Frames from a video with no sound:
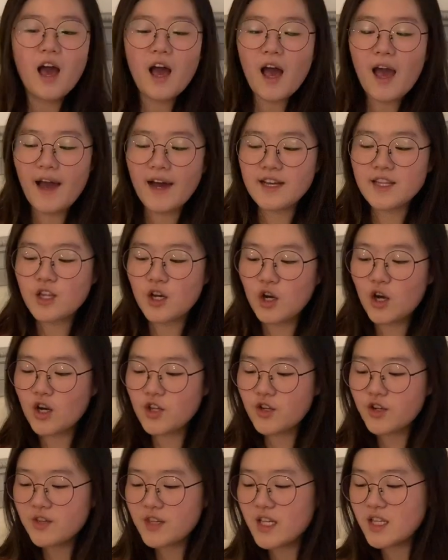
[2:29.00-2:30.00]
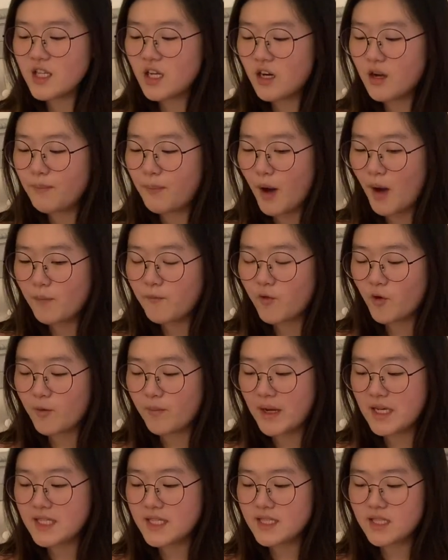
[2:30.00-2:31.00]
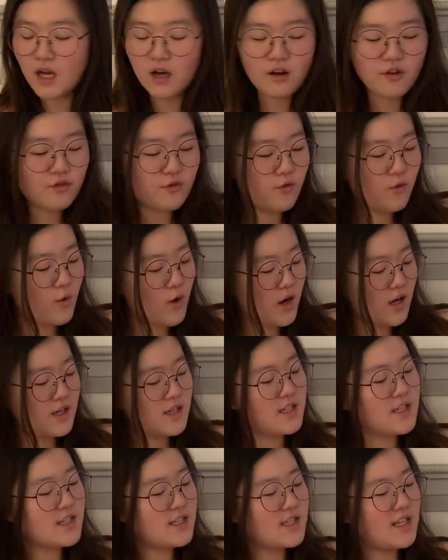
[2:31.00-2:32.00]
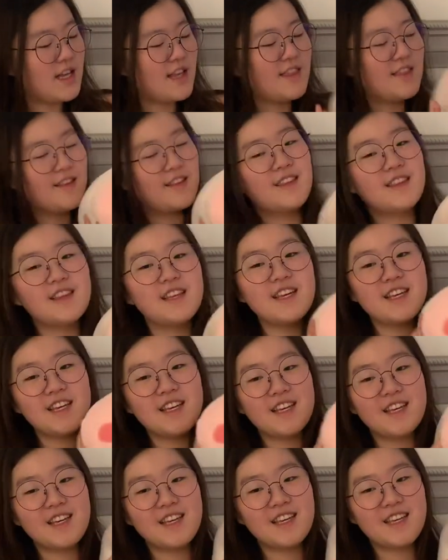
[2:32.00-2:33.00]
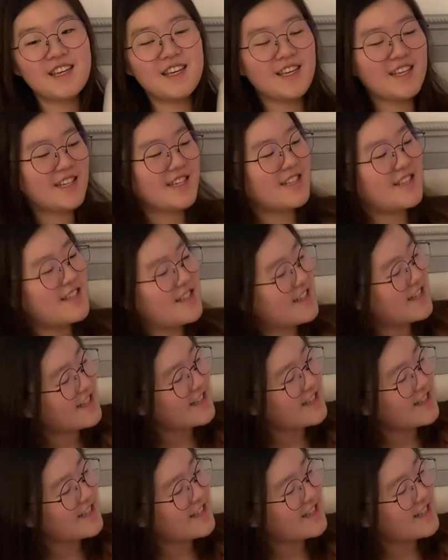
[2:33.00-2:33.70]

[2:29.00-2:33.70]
And the other thing that I bought for myself was this